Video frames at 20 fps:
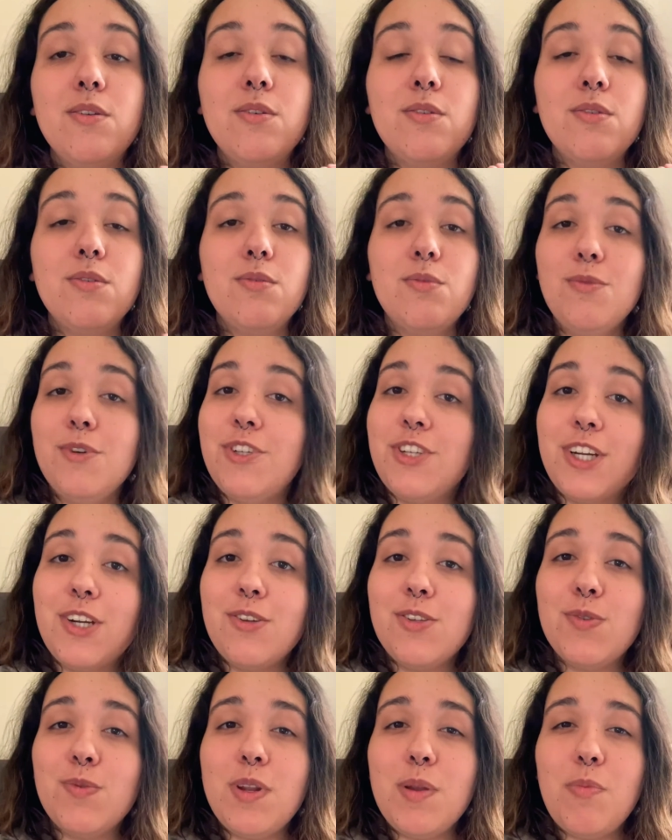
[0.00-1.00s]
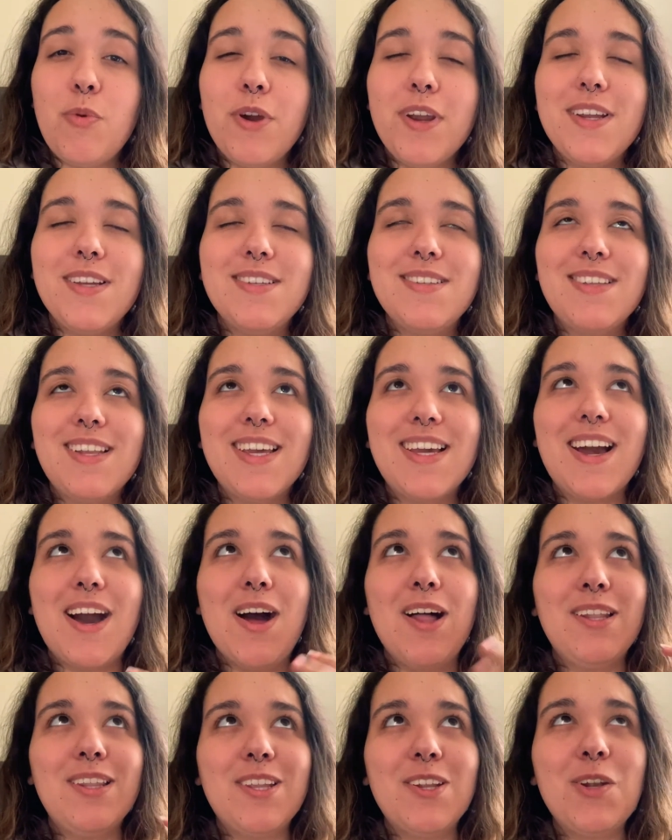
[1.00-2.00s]
Which I also want to point is like
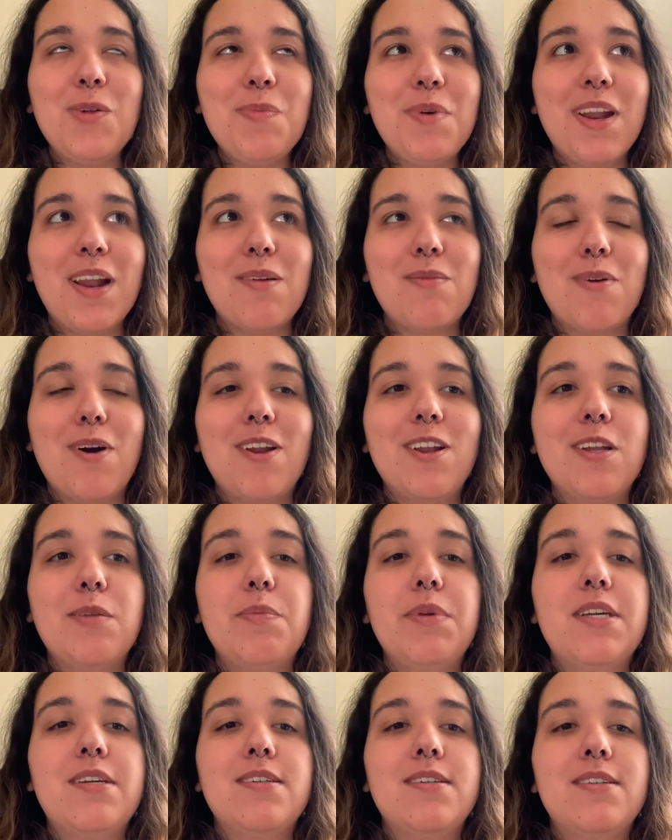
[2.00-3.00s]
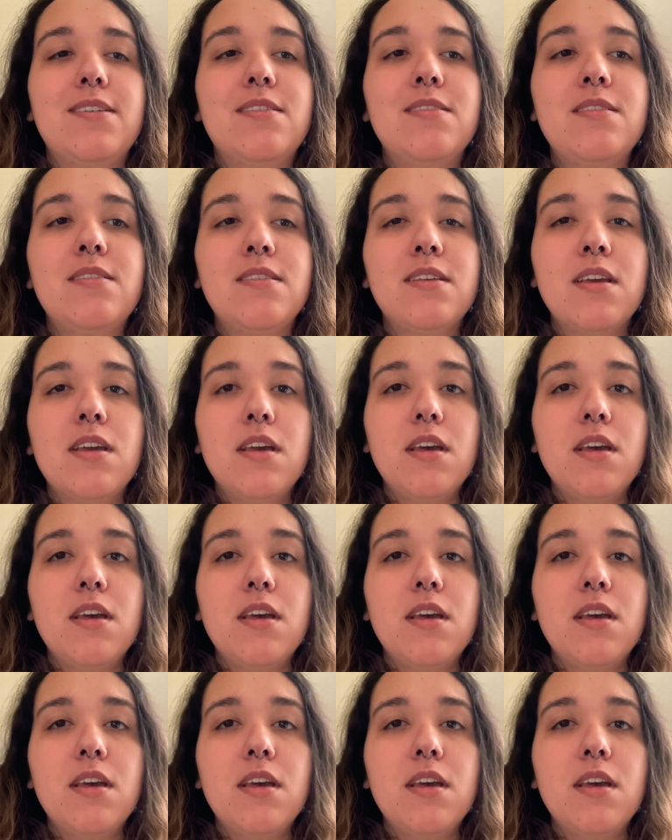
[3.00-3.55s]
a little bit ironic, because